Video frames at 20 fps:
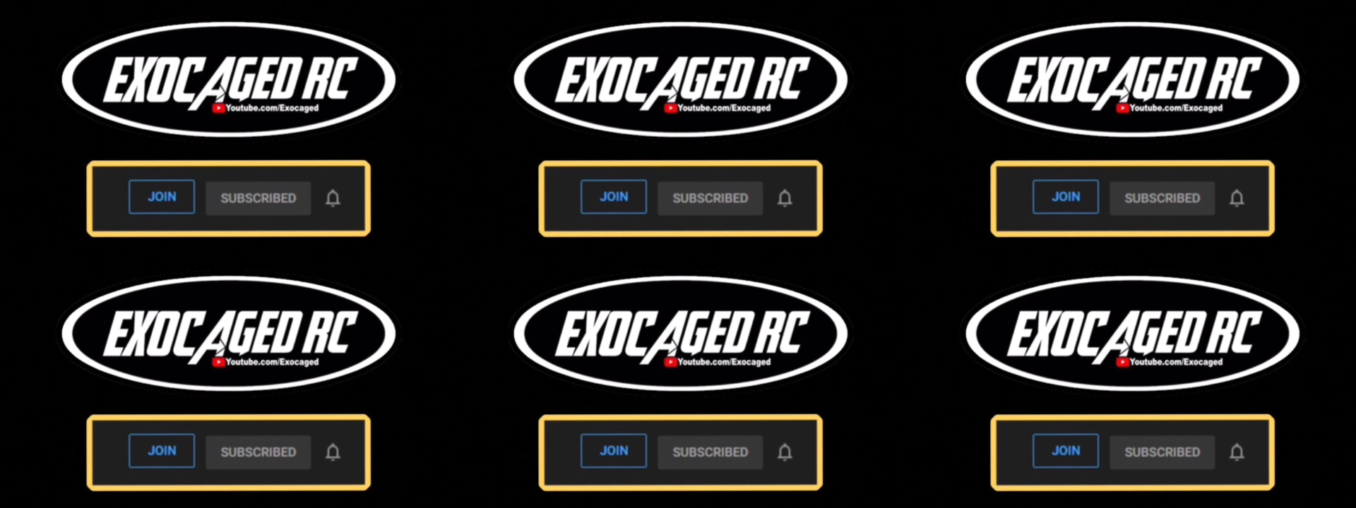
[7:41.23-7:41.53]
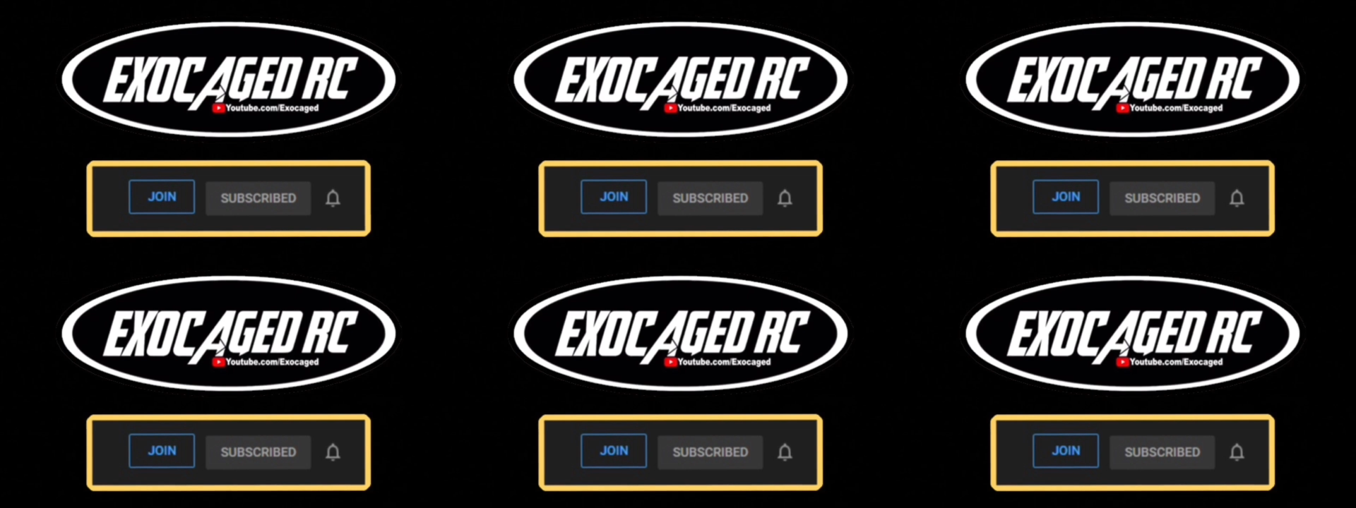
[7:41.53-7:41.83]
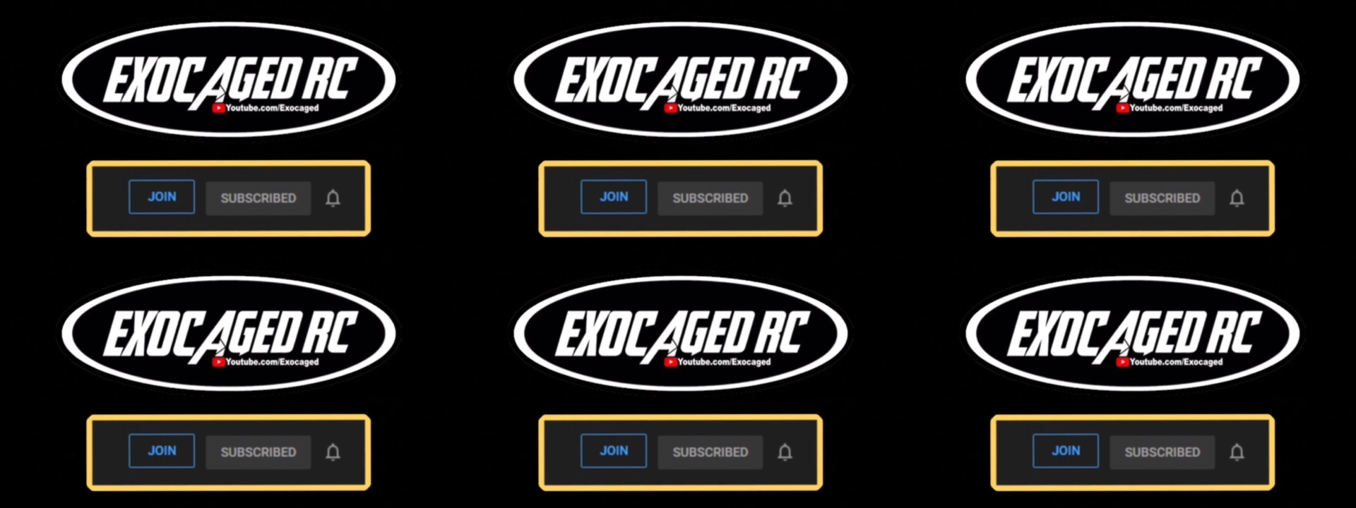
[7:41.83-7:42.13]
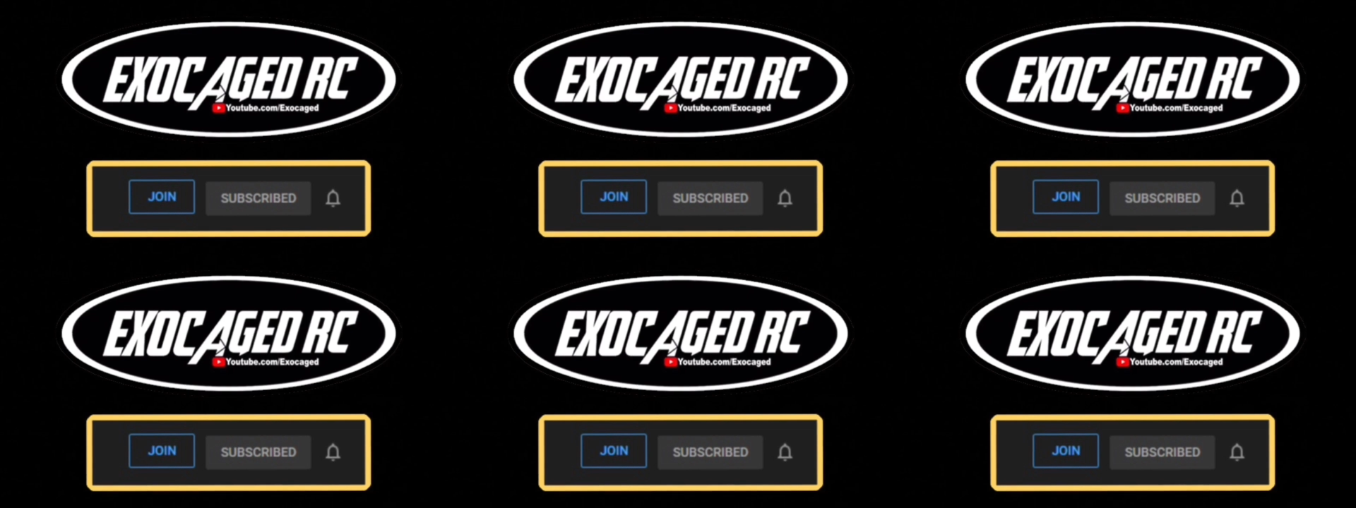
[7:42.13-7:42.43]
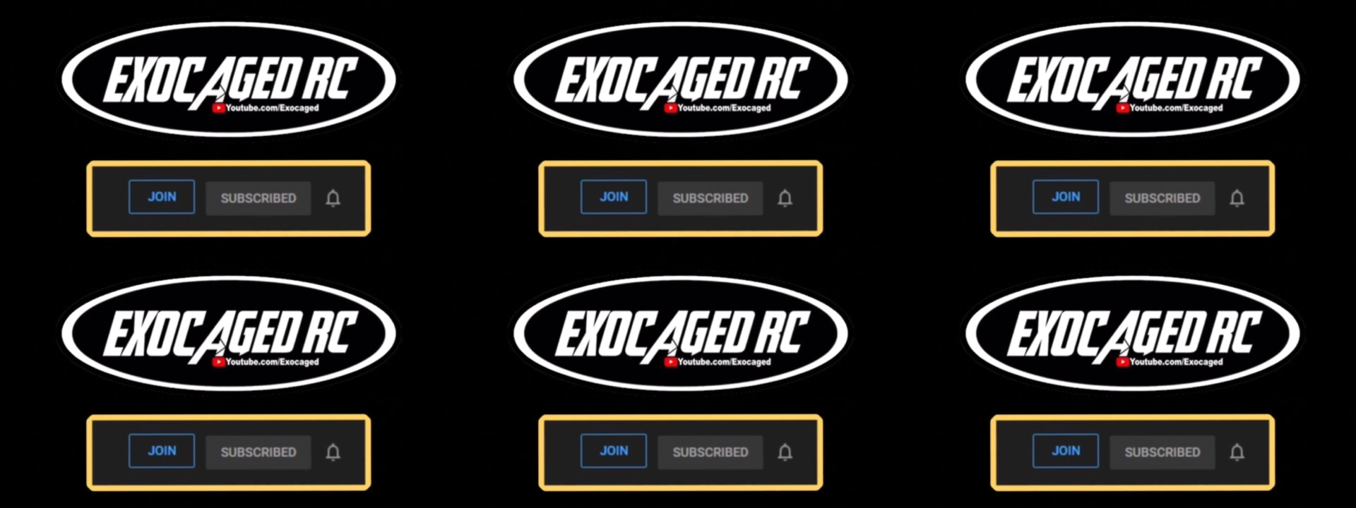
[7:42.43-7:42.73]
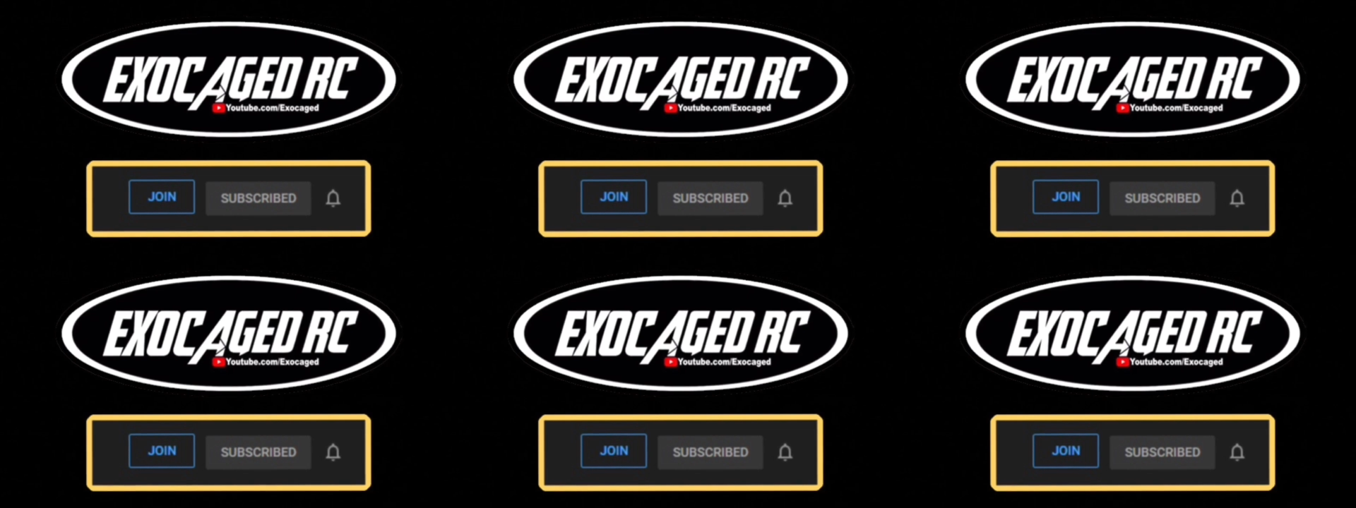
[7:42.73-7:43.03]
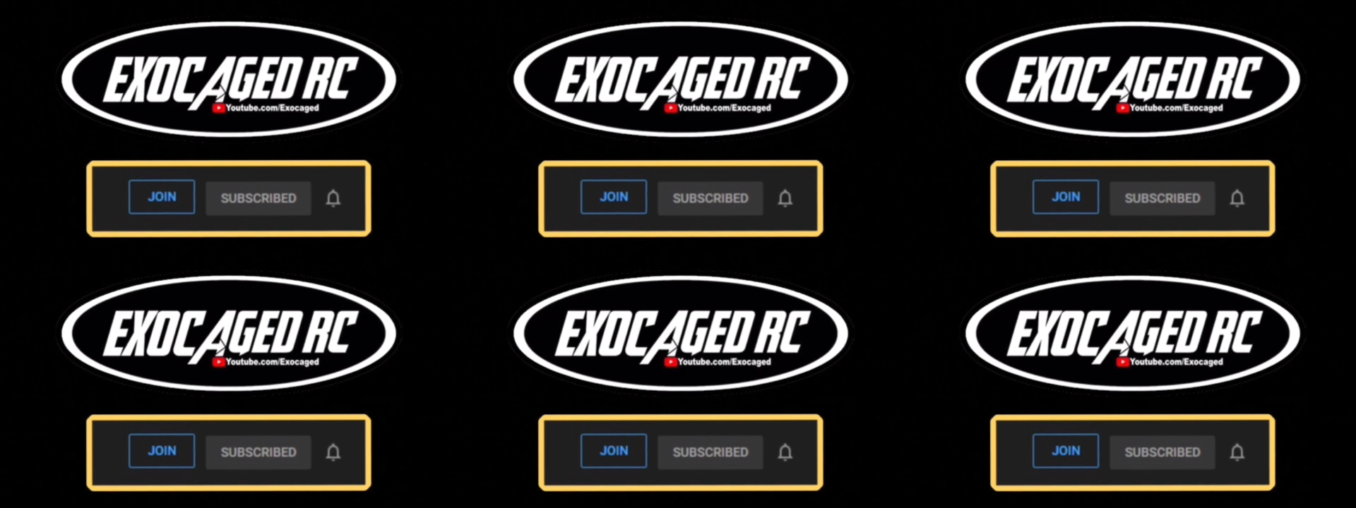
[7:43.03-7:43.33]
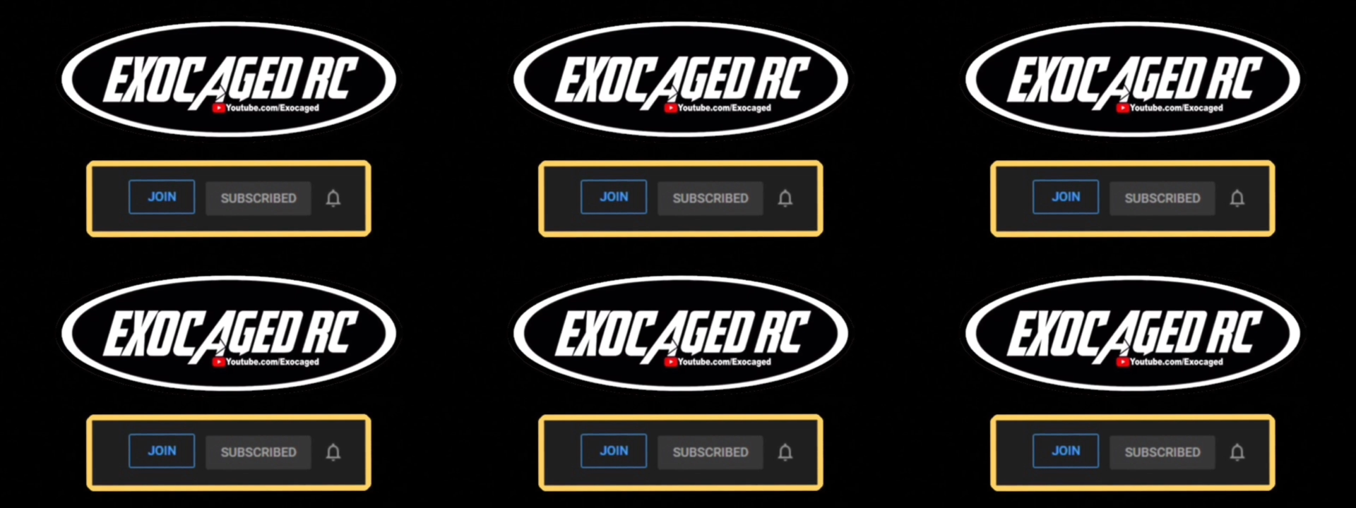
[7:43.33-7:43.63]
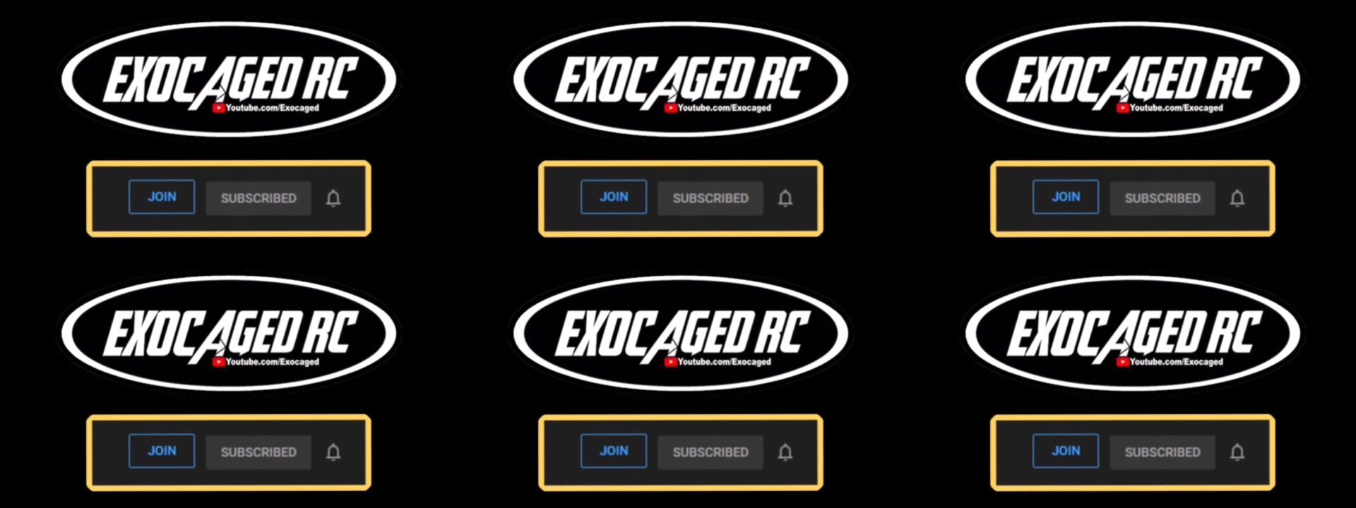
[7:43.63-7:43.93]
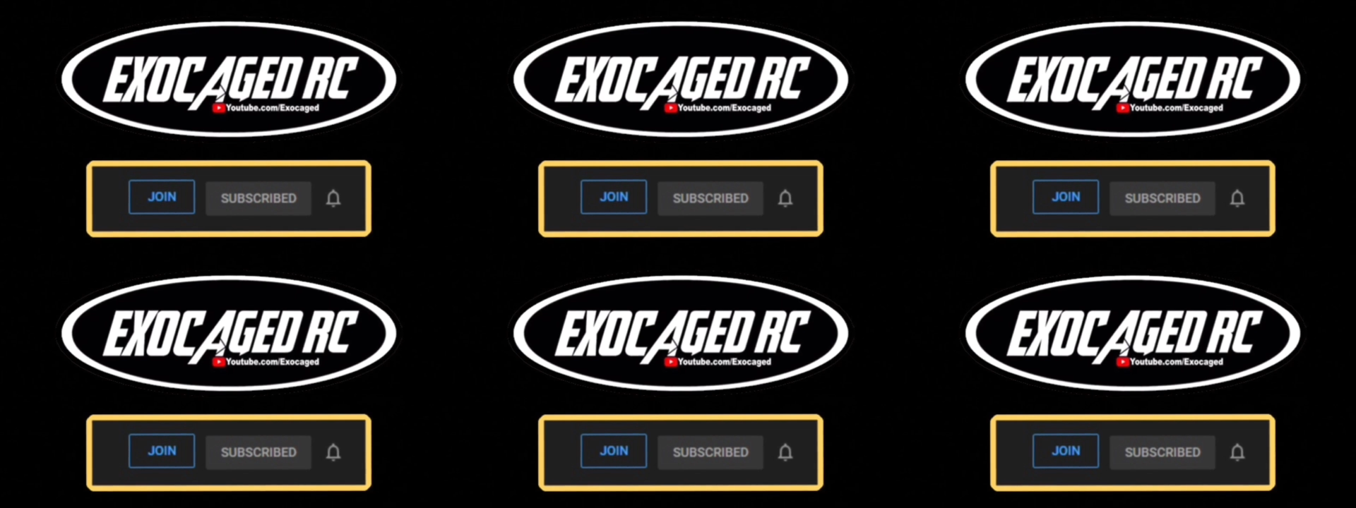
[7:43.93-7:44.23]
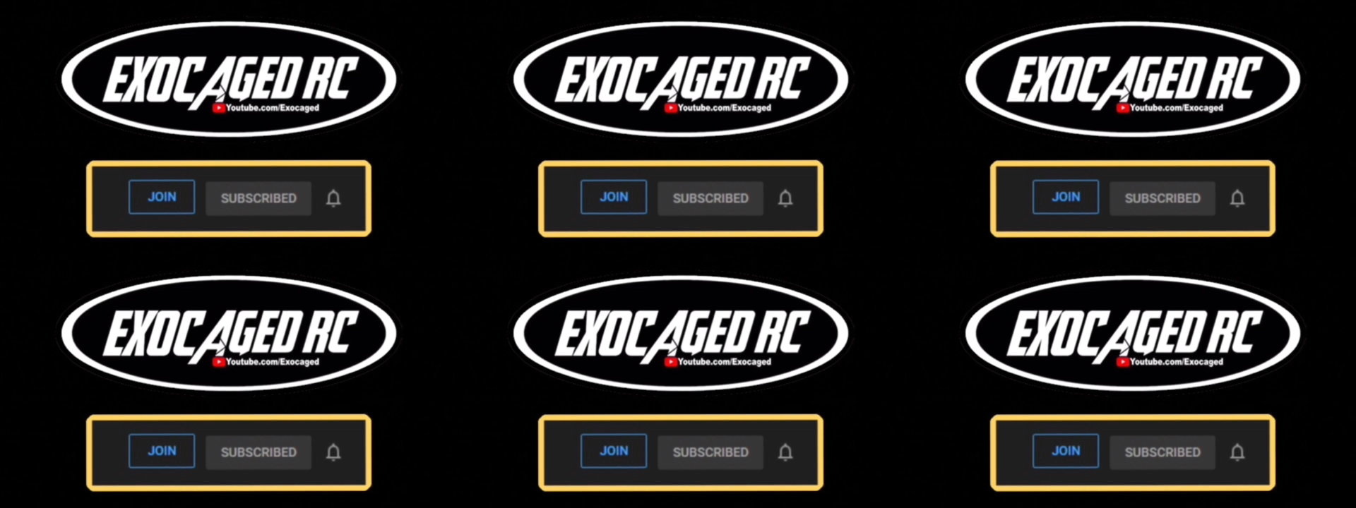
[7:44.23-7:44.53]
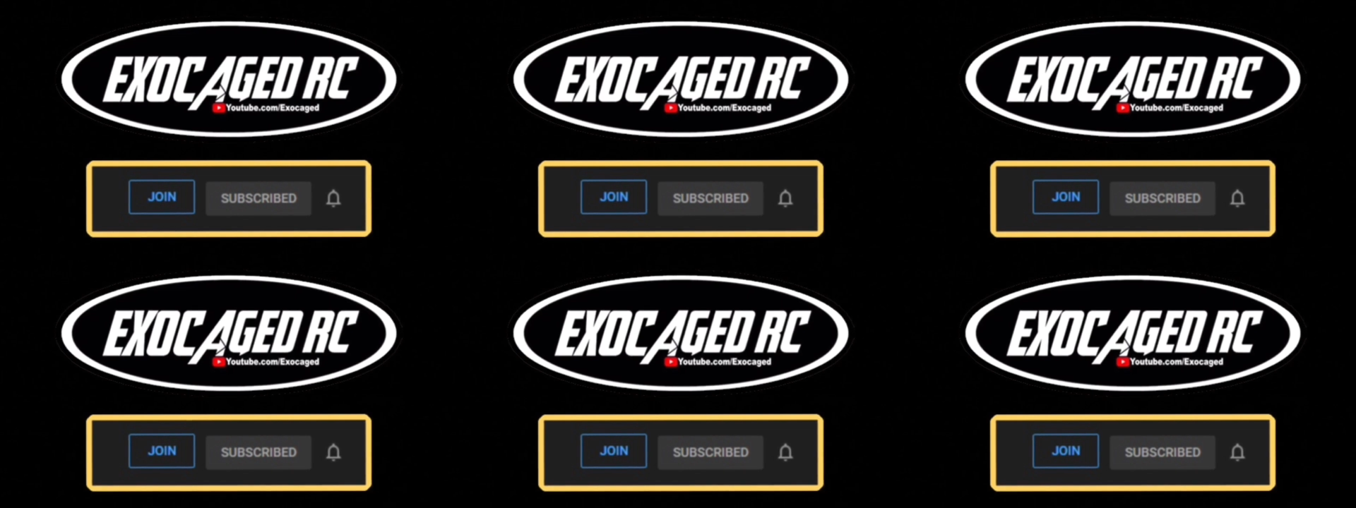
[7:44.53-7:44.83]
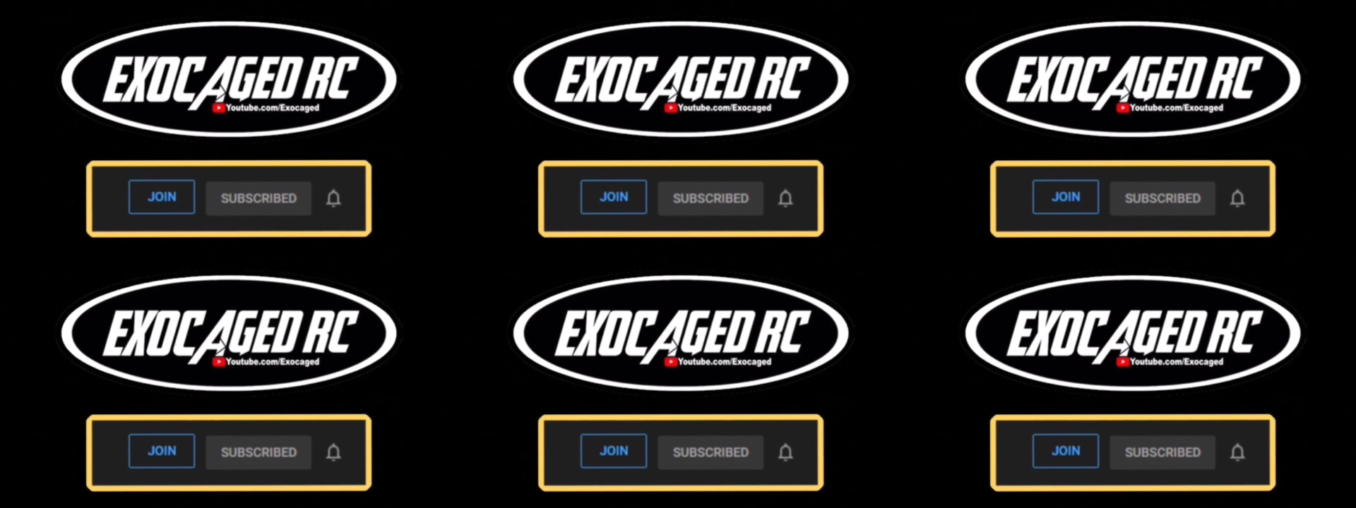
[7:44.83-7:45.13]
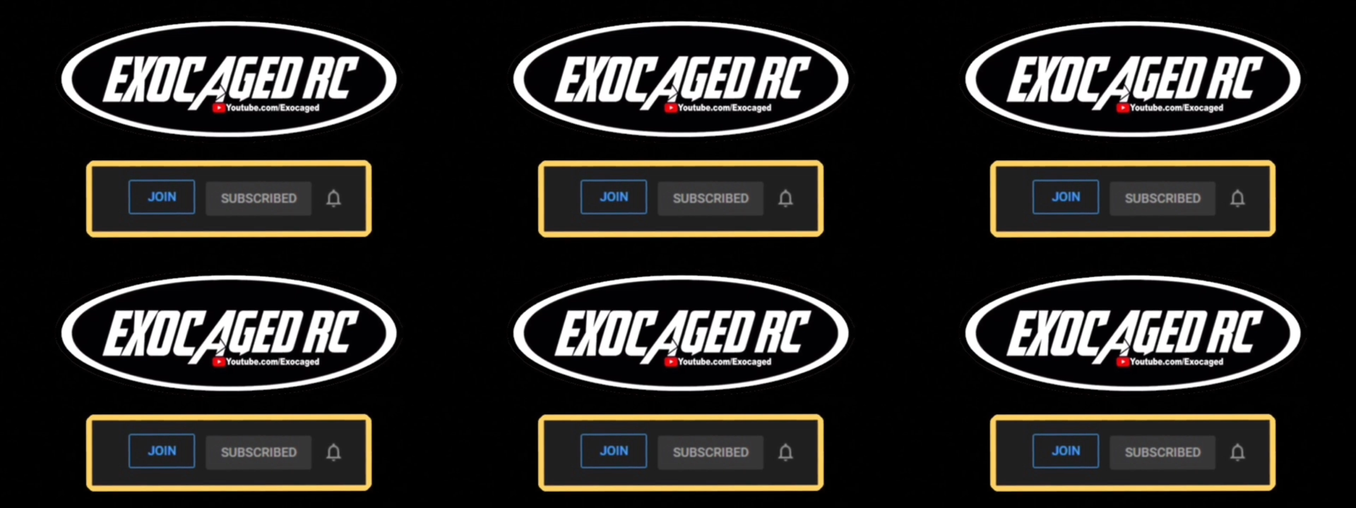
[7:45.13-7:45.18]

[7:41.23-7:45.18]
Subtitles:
Nobody's mouth can be seen.